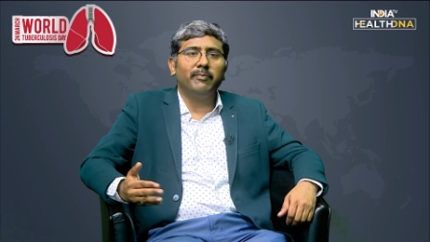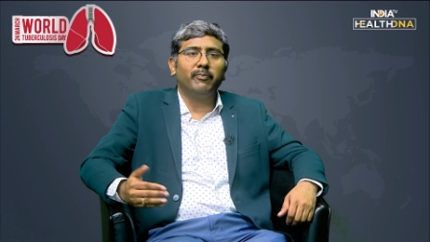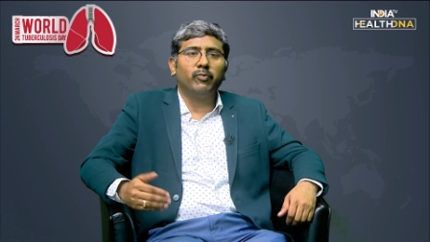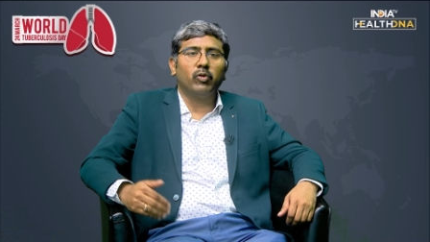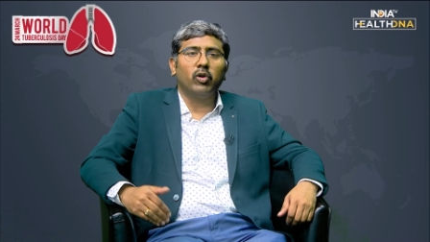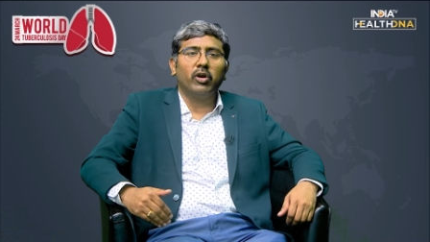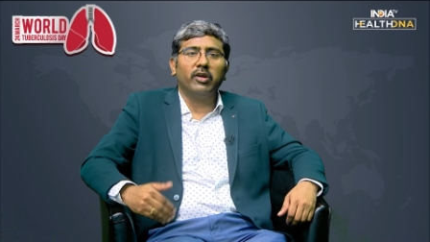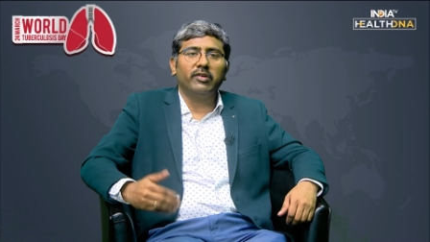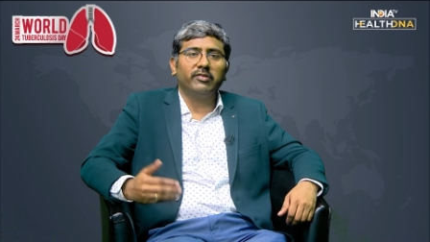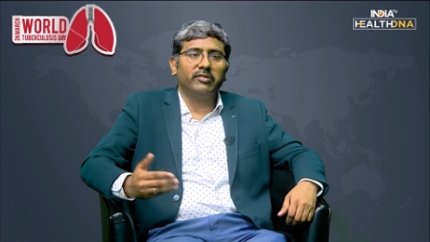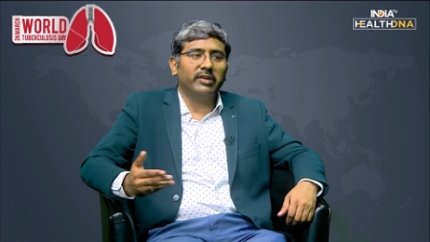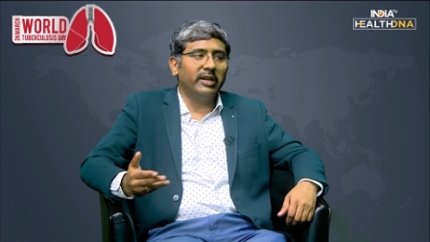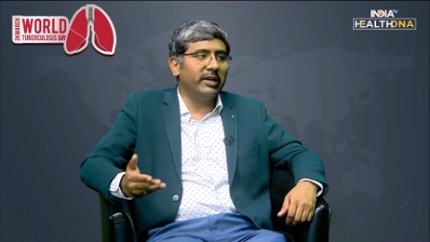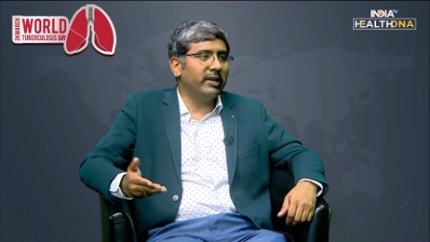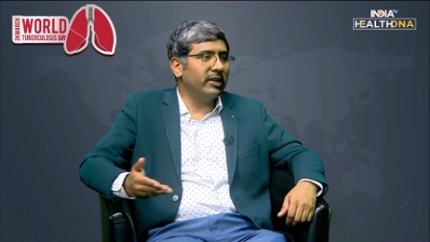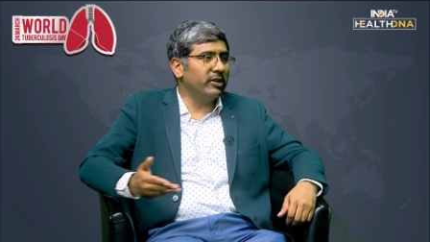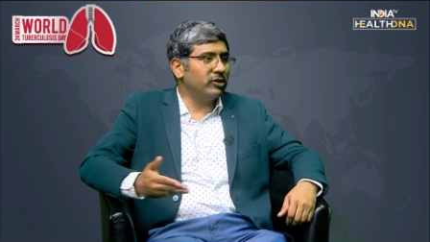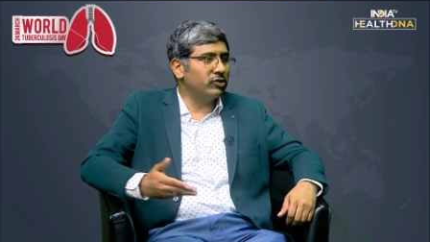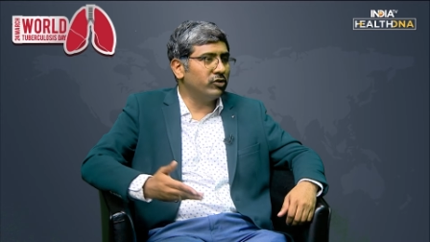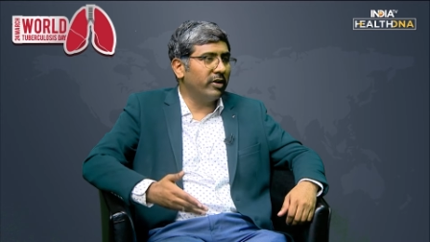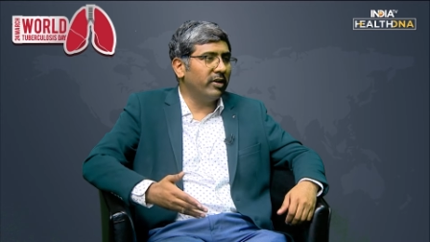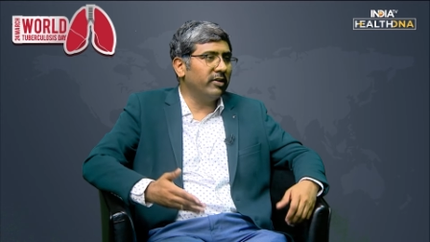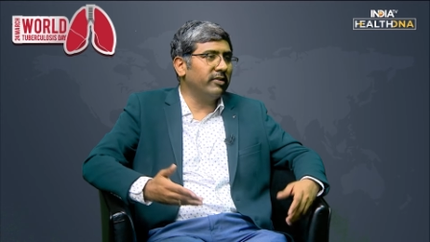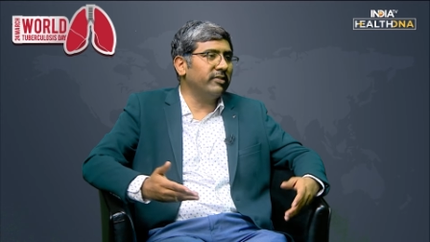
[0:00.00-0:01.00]
Employee State
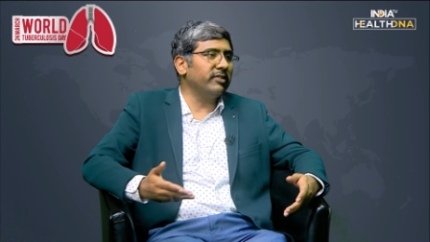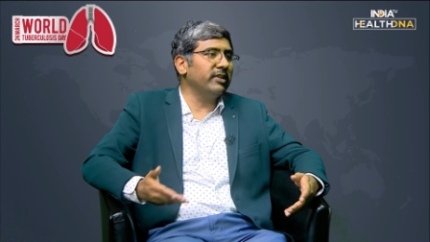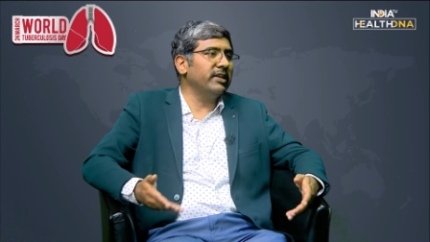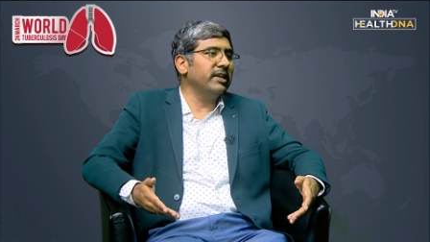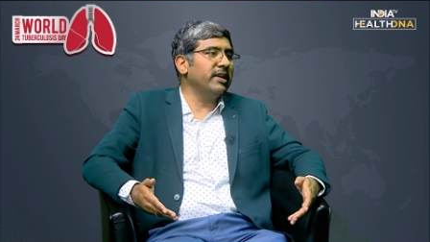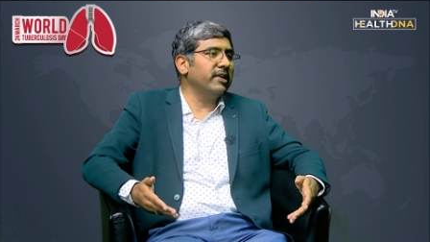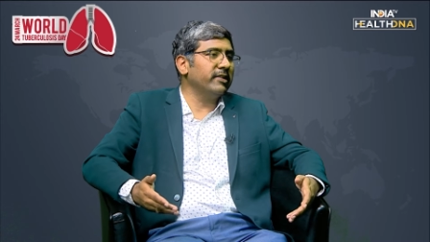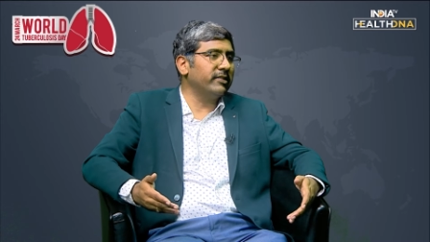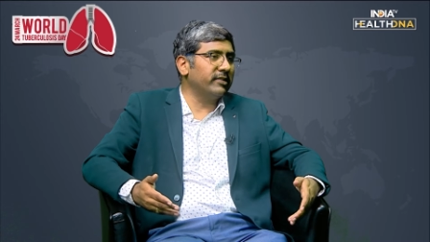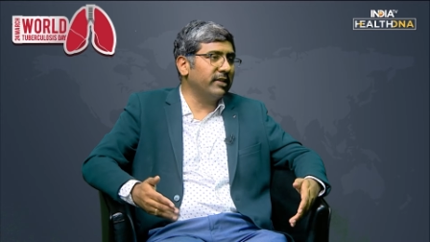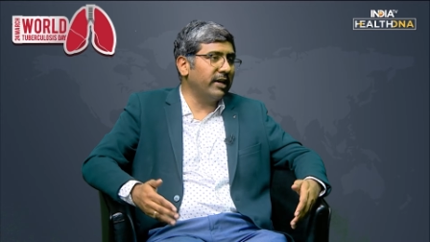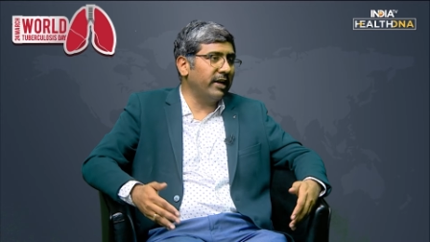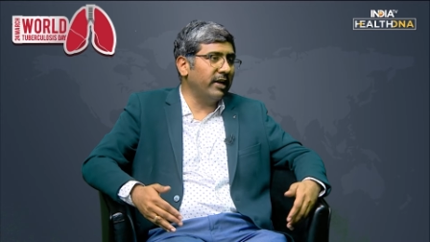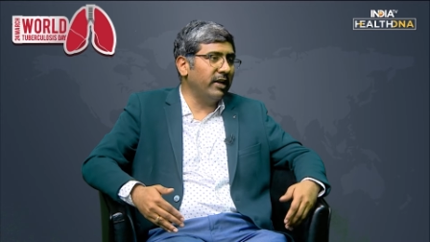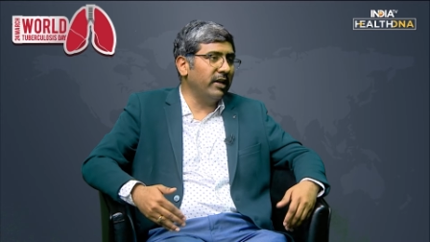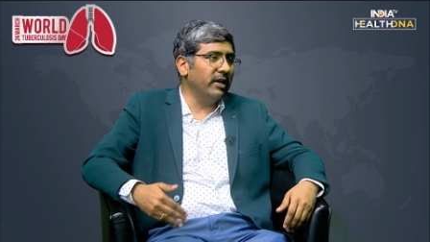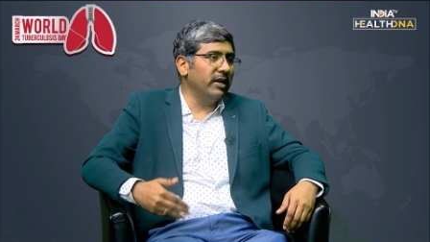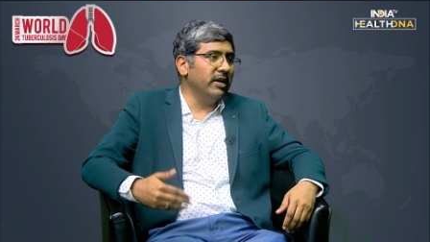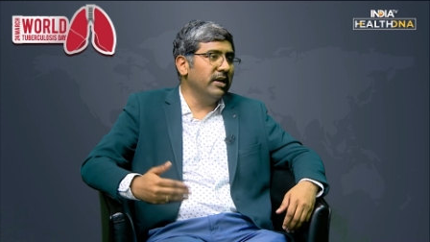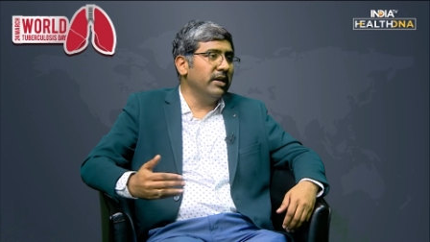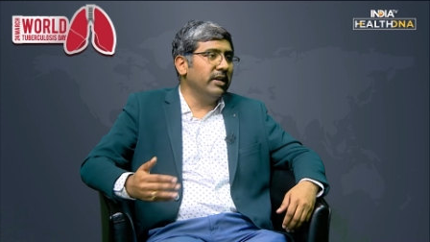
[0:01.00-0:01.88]
Insurance, E S I,